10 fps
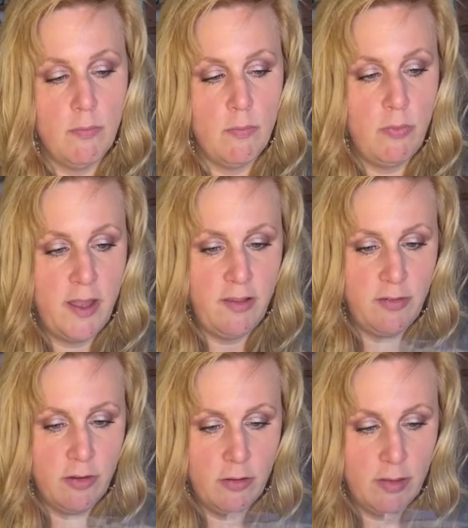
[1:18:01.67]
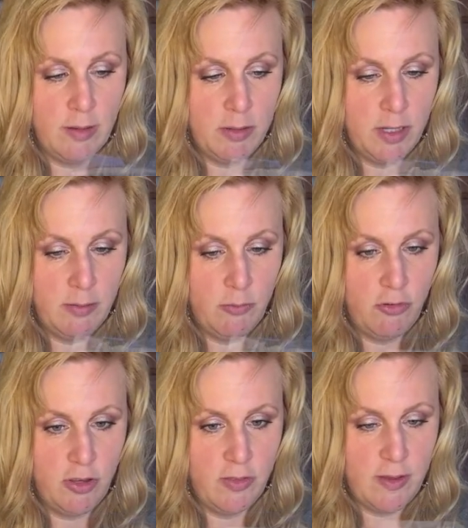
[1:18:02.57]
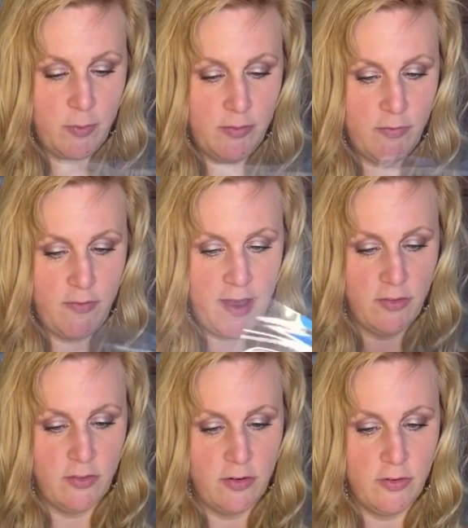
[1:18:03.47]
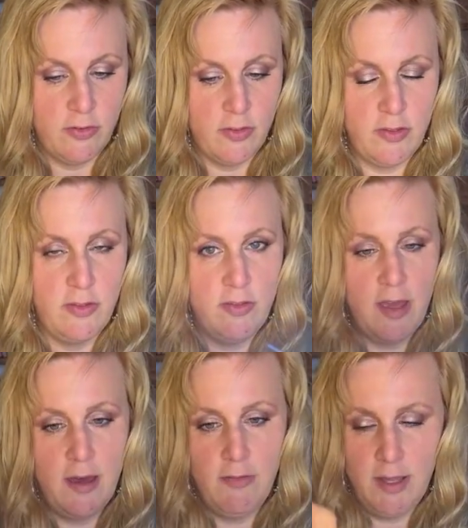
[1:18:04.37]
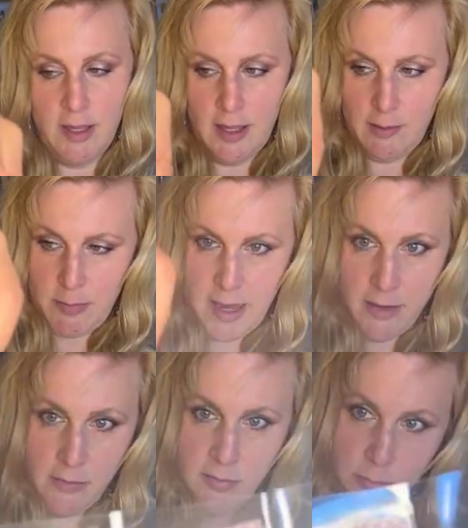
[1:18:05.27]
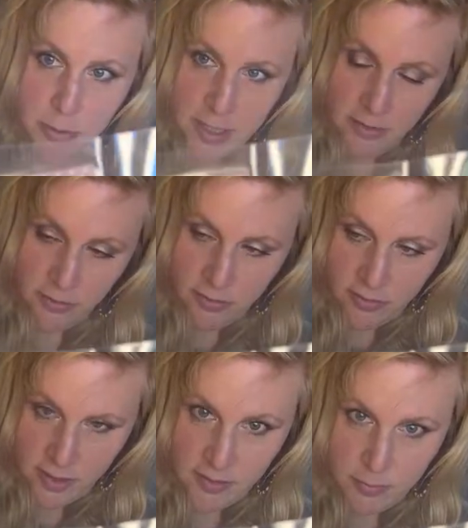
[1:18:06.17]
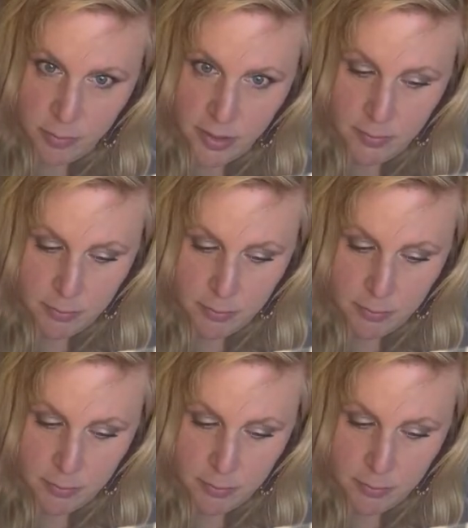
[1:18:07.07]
nicer laminating machine that went faster. So this is how it came out, but as you see, it's pretty